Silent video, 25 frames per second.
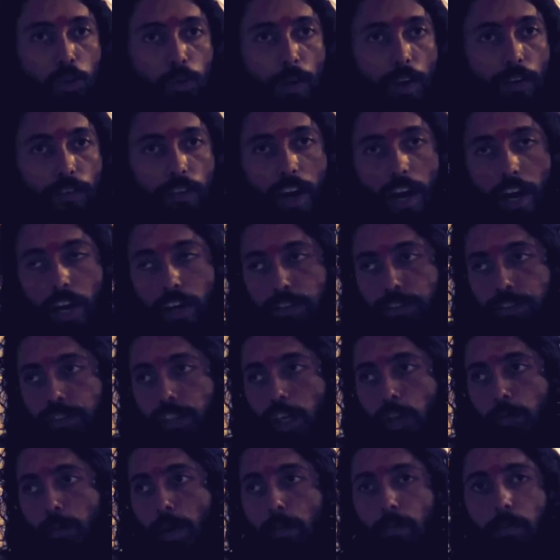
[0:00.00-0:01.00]
to my wife
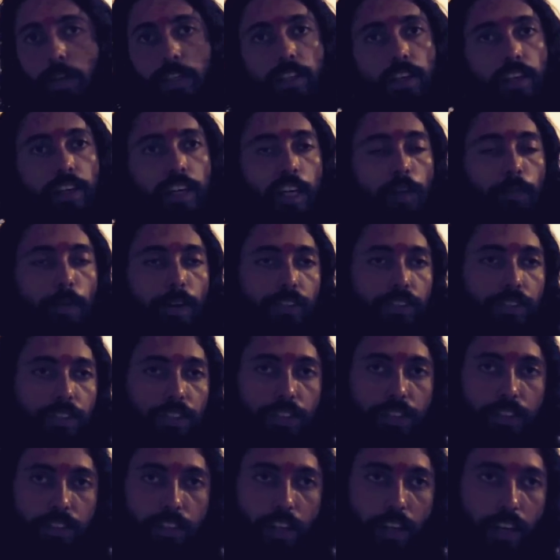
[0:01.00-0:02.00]
and my mother and my
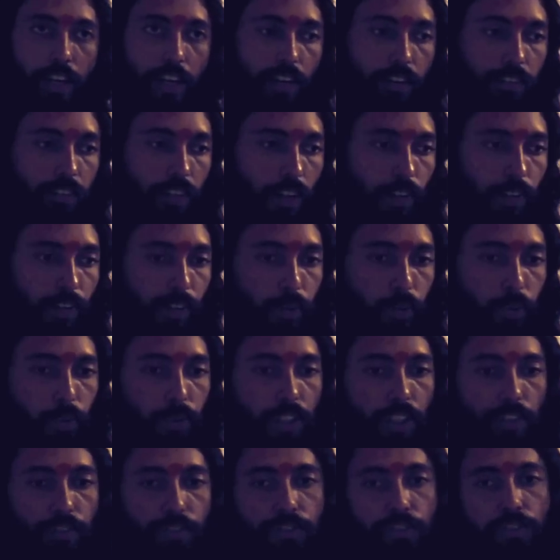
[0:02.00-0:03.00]
sister, and they were
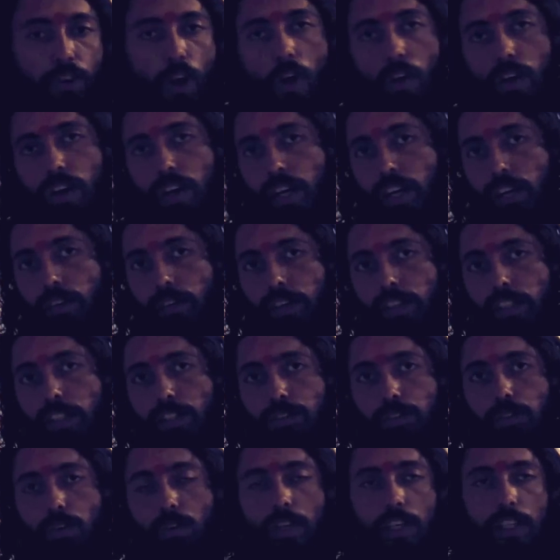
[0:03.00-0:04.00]
using foul
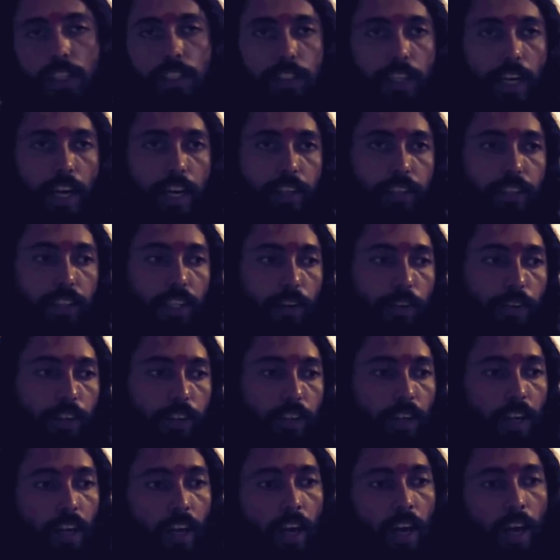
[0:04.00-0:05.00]
languages for us, and they
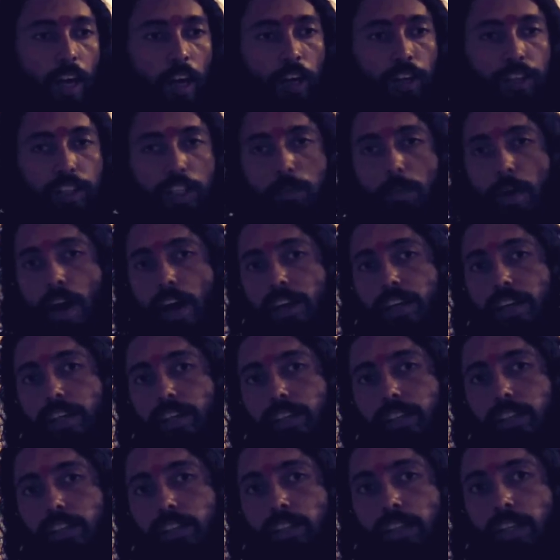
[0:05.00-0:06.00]
were
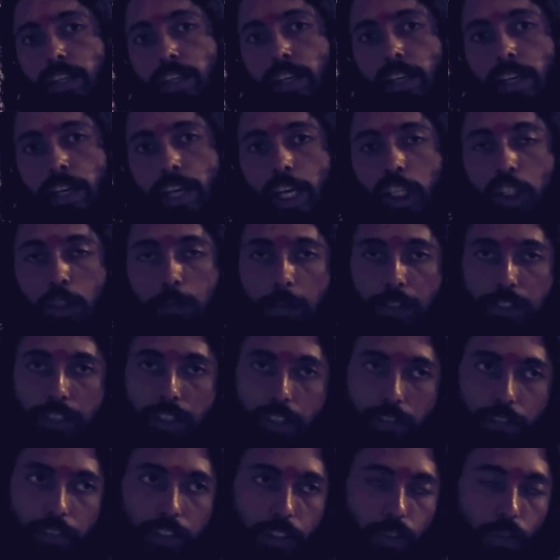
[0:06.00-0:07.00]
demanding
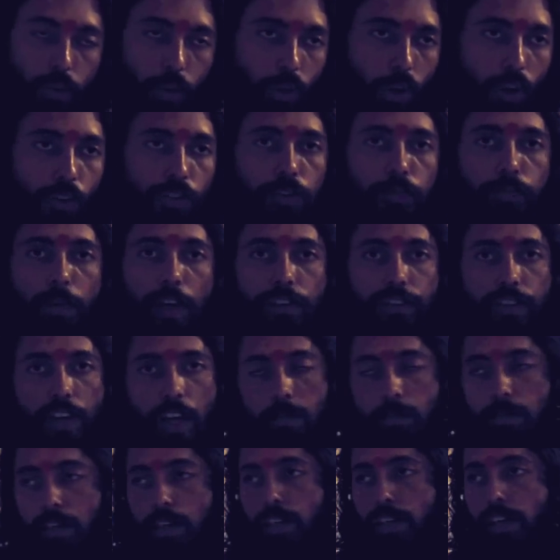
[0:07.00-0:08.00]
explicit videos of my
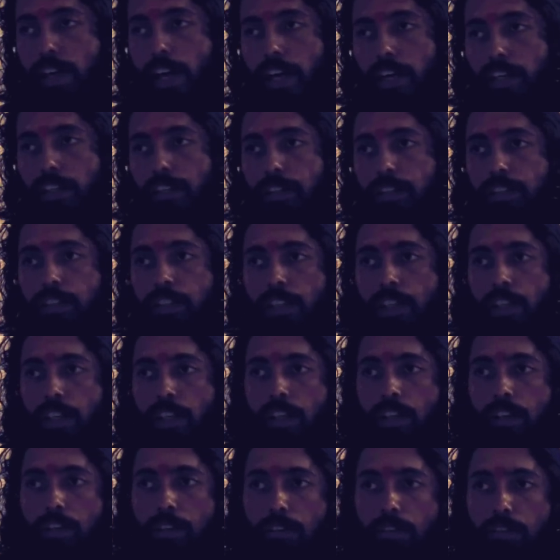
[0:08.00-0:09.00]
family and
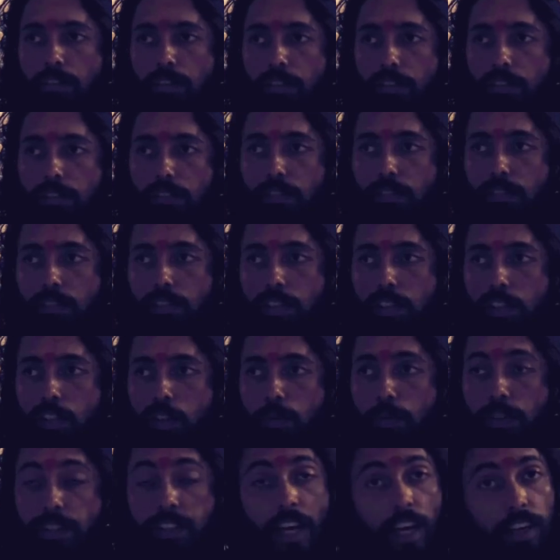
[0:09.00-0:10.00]

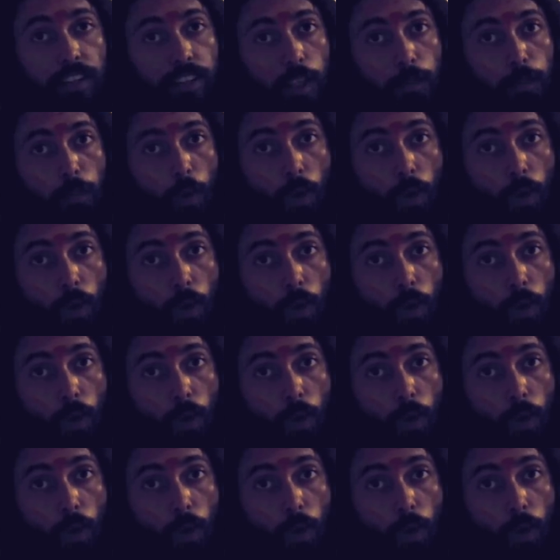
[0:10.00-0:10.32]
precisely